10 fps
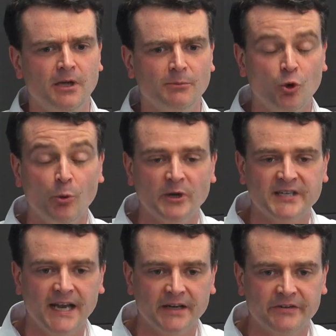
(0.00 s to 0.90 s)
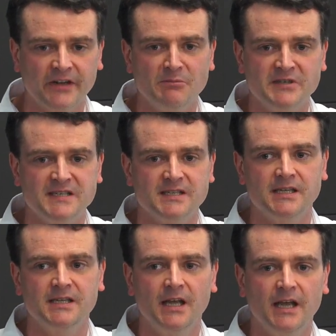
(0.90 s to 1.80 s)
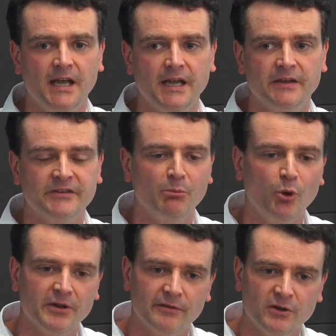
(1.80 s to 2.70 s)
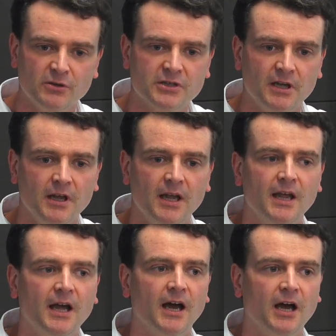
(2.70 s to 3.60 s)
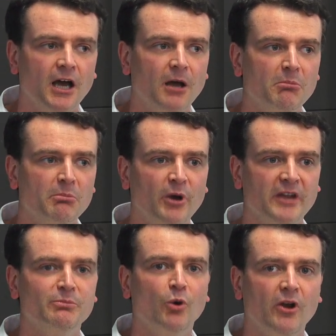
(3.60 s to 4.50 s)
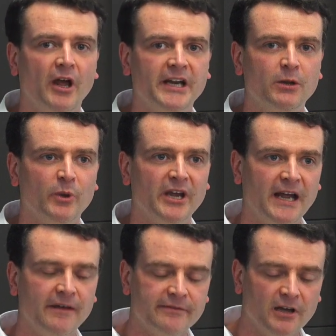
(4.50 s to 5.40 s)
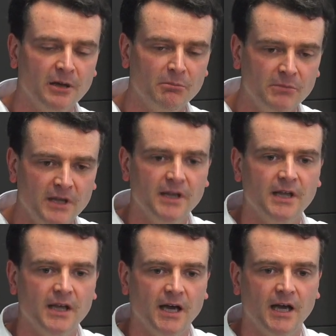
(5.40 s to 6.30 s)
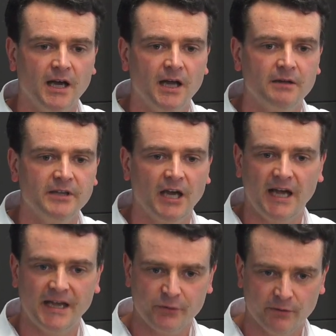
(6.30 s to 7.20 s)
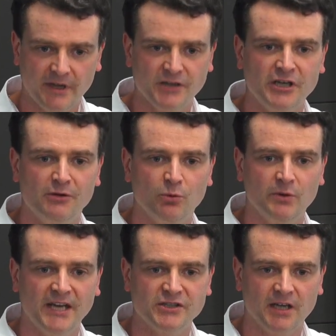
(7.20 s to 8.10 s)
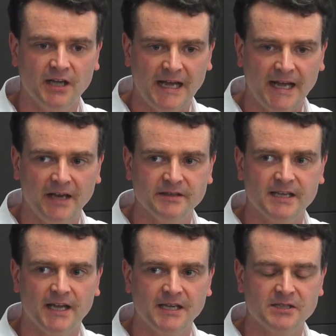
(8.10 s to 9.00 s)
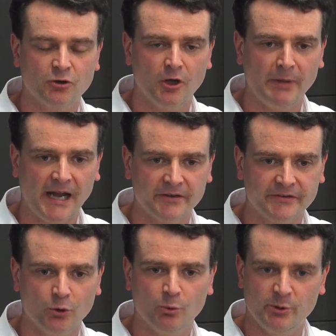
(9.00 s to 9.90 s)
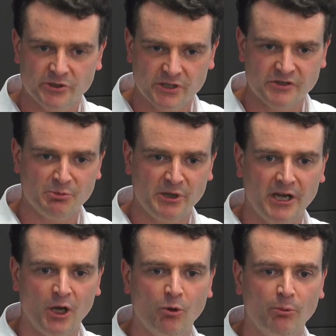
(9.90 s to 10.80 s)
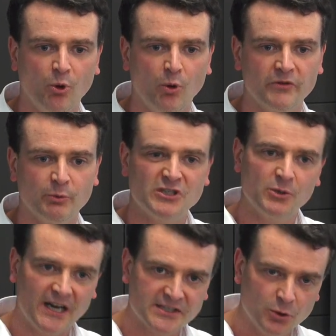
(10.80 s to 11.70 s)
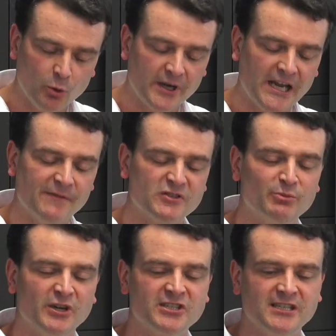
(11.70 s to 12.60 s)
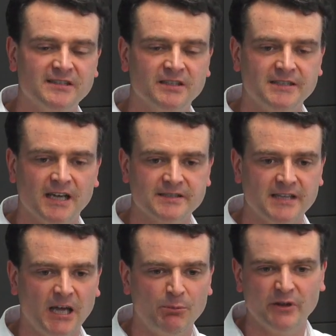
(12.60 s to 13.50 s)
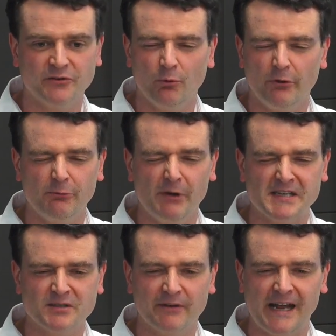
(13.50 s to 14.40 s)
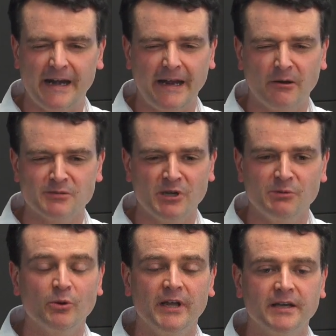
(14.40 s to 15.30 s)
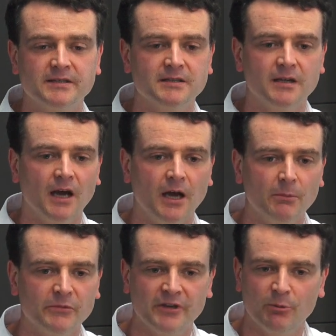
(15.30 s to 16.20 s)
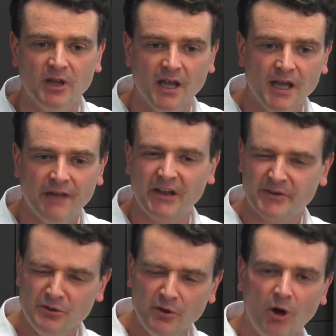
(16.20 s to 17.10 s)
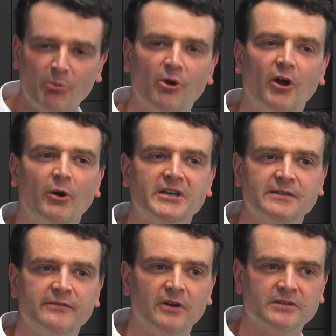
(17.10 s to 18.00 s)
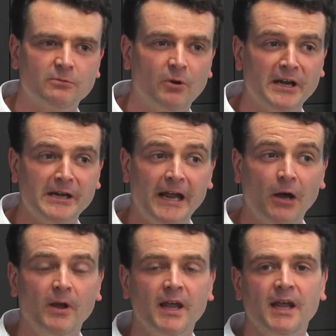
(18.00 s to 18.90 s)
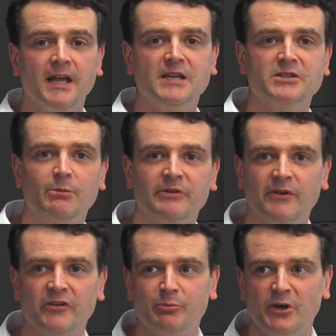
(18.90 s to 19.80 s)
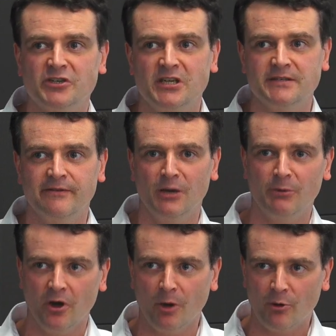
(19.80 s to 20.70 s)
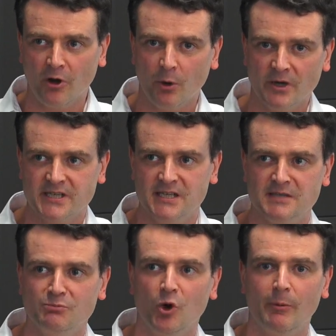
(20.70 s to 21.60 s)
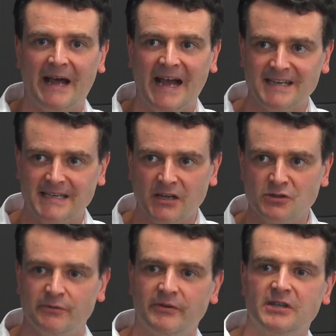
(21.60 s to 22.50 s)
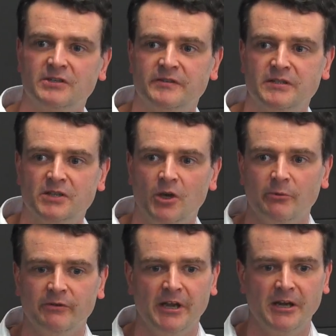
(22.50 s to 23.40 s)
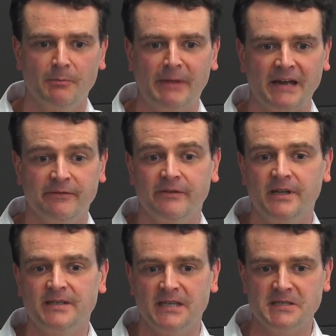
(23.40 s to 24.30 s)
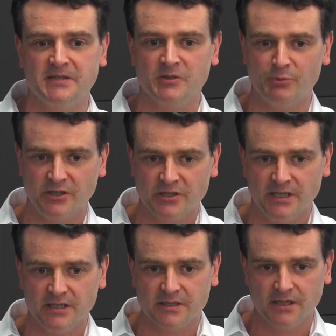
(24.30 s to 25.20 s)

corporate tax, MTD, at some point in the future. But it's more likely that we're going to have a sort of a general ledger and a trial balance that will produce the P&L reports. We do actually already have a spreadsheet that does that, but it's not really ready to sort of hand out to people yet. So that's not a priority for us right now. In terms of our spreadsheet development, our priority is more about adding extra features in terms of getting a bank feed into the spreadsheet